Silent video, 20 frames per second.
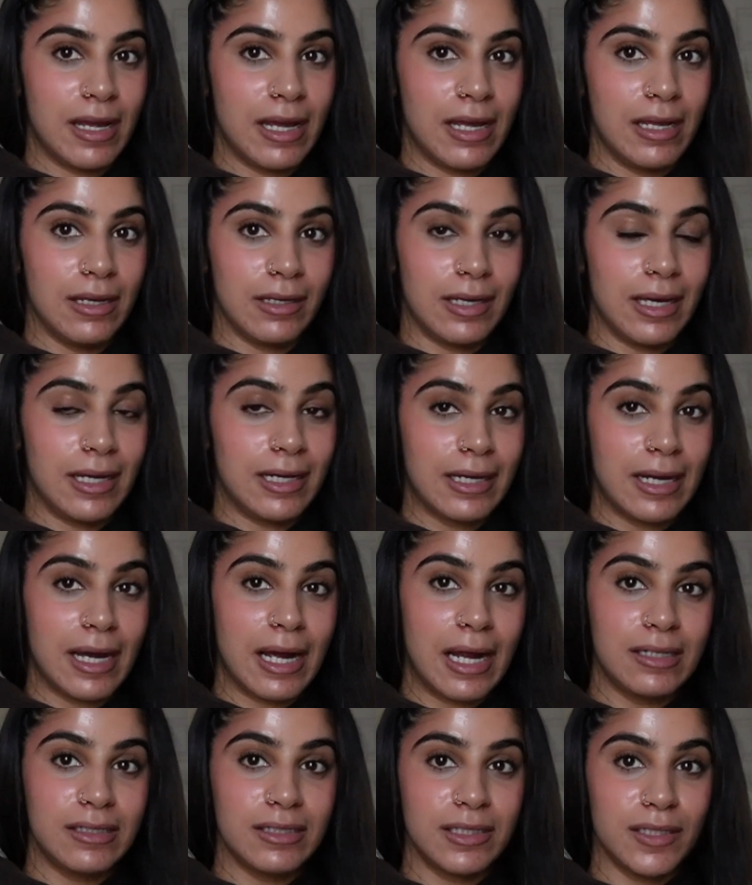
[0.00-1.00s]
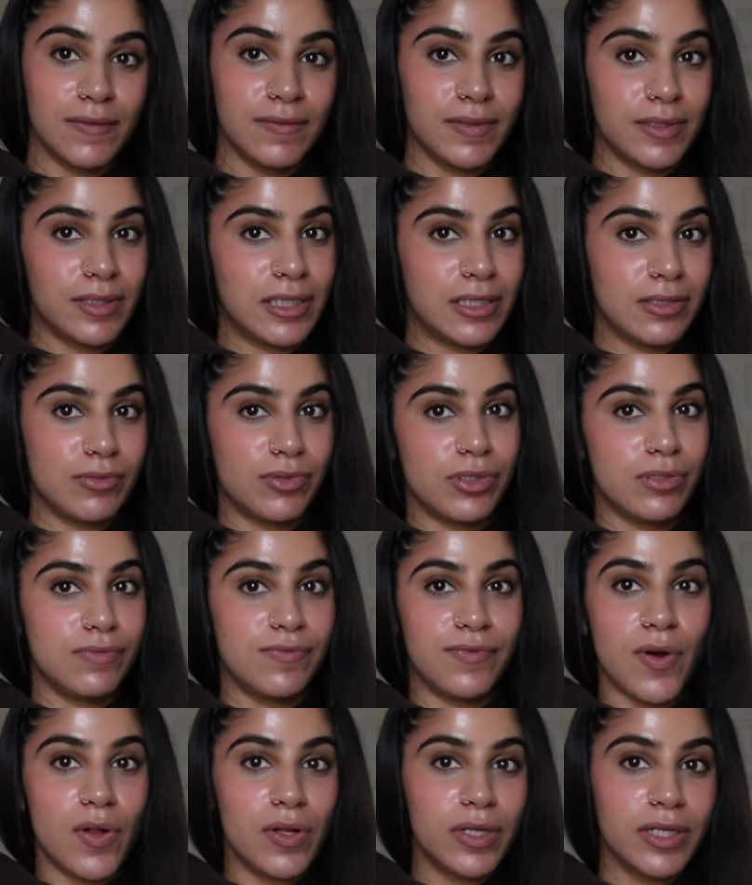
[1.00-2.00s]
and getting active and then
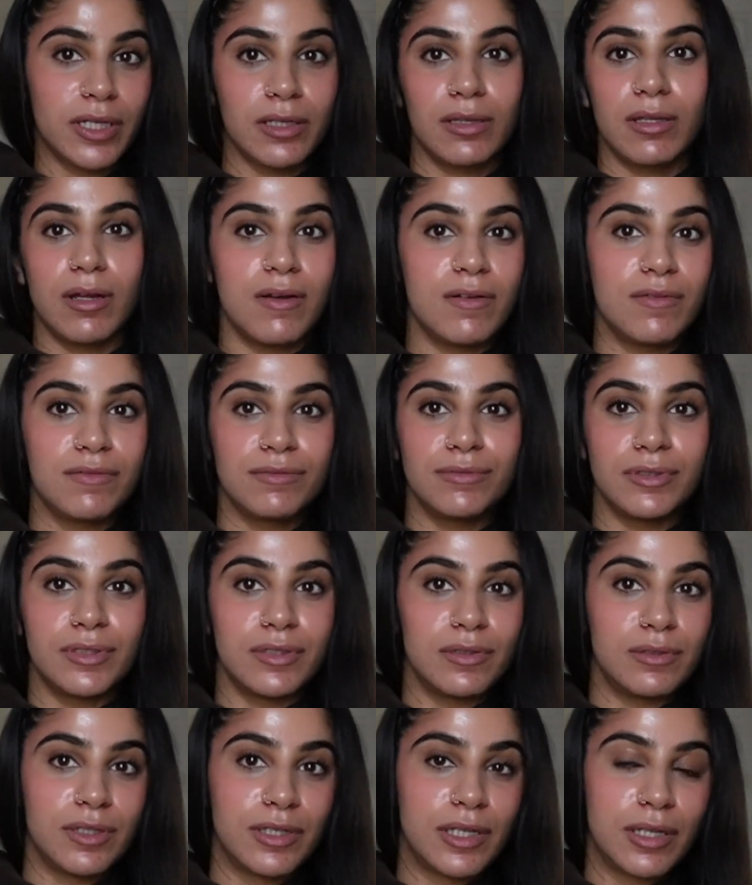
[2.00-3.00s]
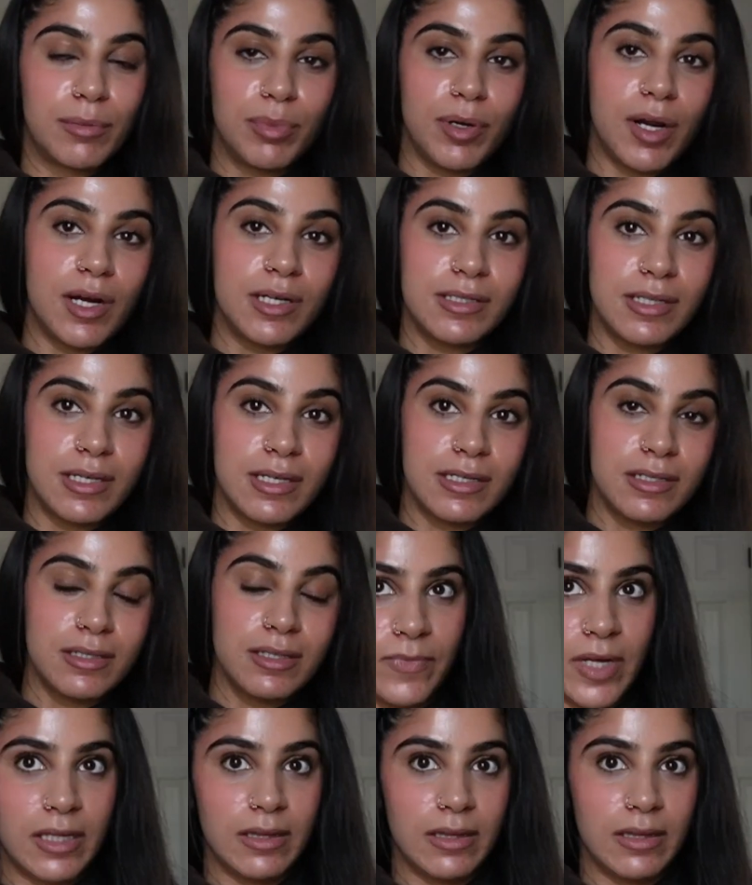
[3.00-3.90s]
just falling in love with the learning process.